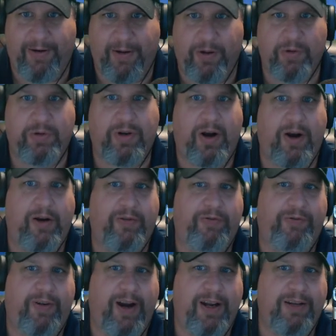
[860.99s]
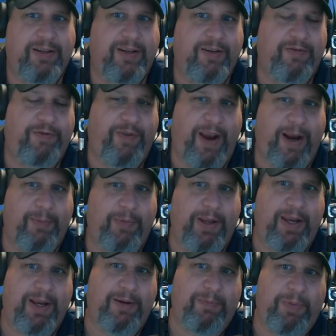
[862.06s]
Those are friends and
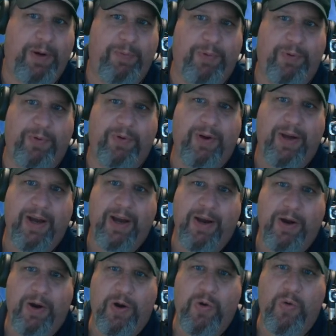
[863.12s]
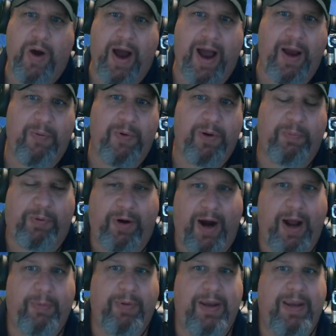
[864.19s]
family and people who I would
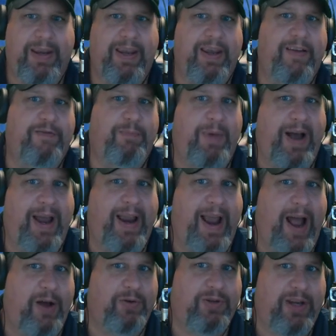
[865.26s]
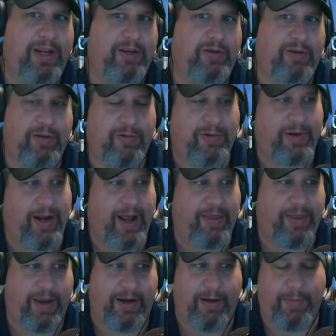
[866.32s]
probably give my house keys to and
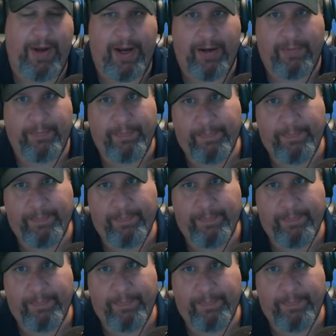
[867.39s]
not think about it.